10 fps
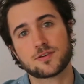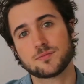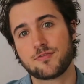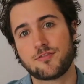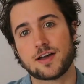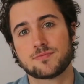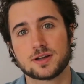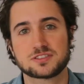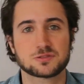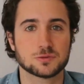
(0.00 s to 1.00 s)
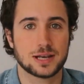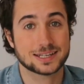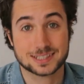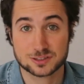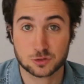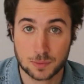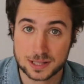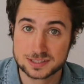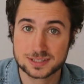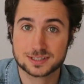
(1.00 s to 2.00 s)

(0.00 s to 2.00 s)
from 5 months to less than 2 months.